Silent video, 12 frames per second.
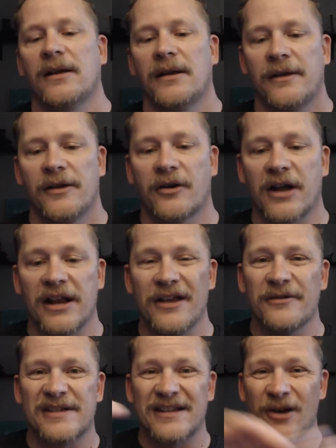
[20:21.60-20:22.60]
You're going to
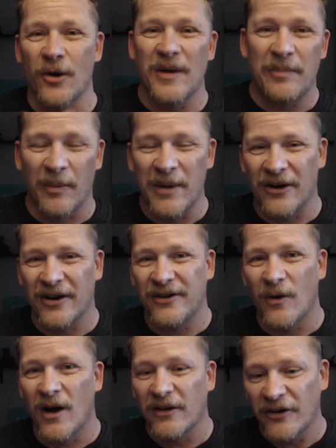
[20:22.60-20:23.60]
use Adobe Premiere to
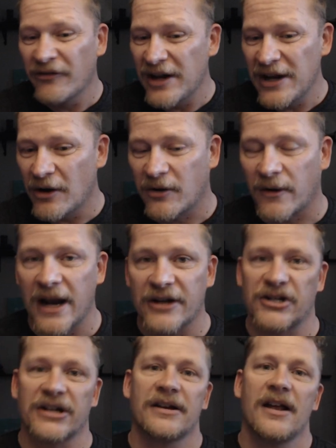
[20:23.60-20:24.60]
do all your video
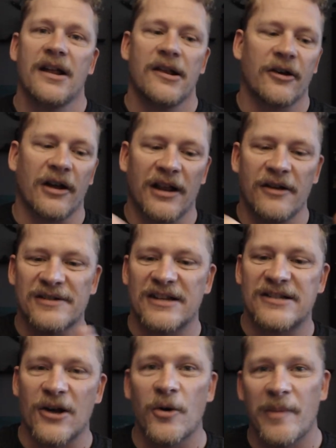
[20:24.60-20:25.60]
creation. You're going to use
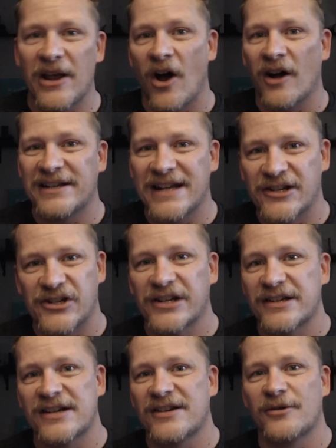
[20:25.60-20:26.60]
Adobe Audition
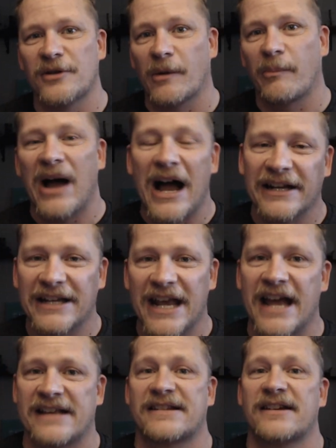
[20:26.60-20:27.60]
to do your
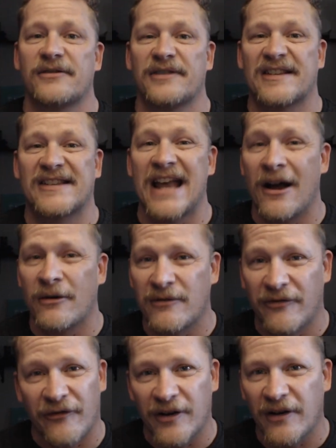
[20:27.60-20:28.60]
podcast, to do the sound
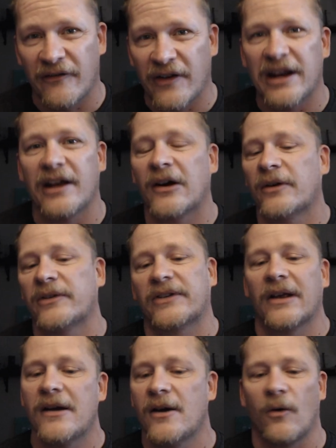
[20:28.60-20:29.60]
for your videos
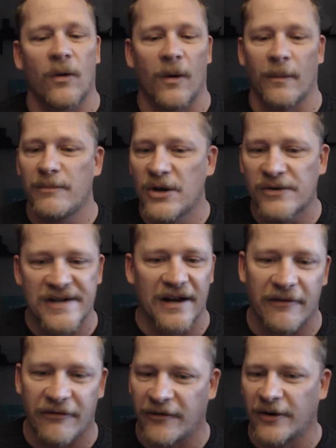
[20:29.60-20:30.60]
or music
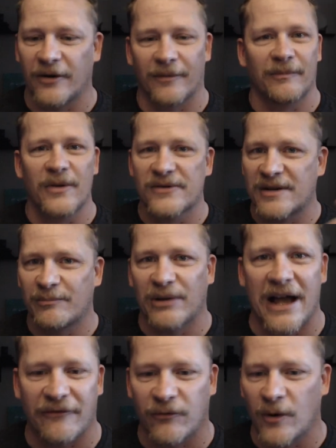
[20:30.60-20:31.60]
for your music
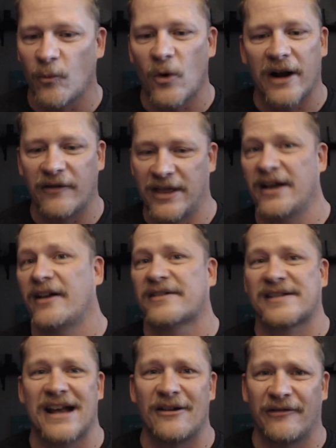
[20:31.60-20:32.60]
platform, whatever the hell,
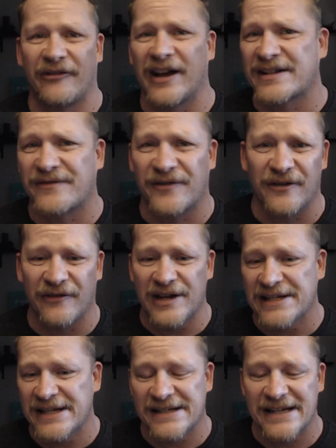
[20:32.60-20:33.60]
sound effects for your
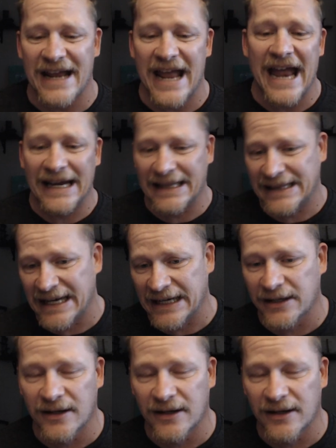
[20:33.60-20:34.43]
VTT, anything,